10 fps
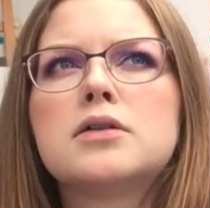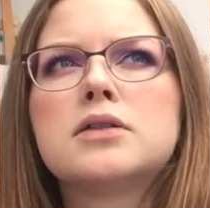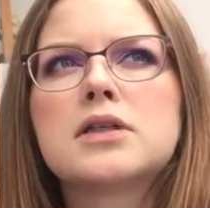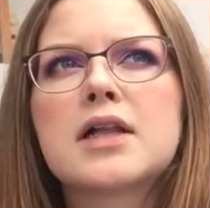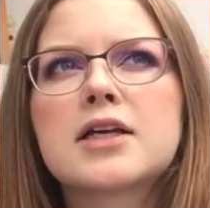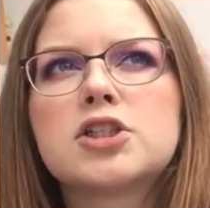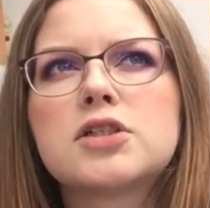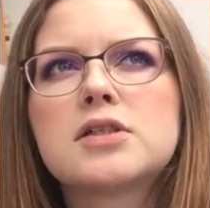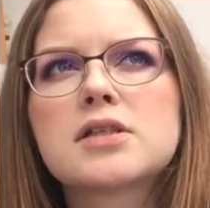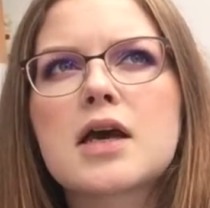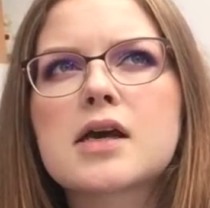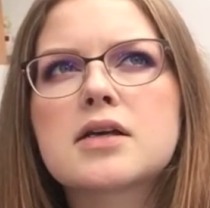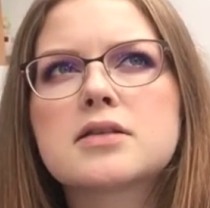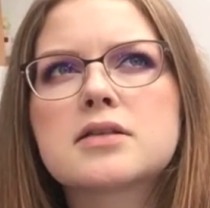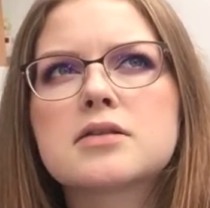selections. I
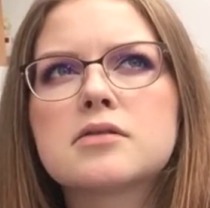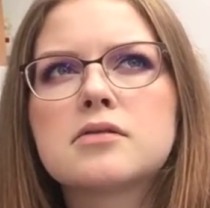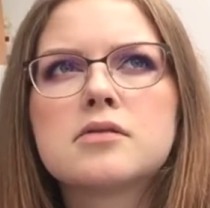guess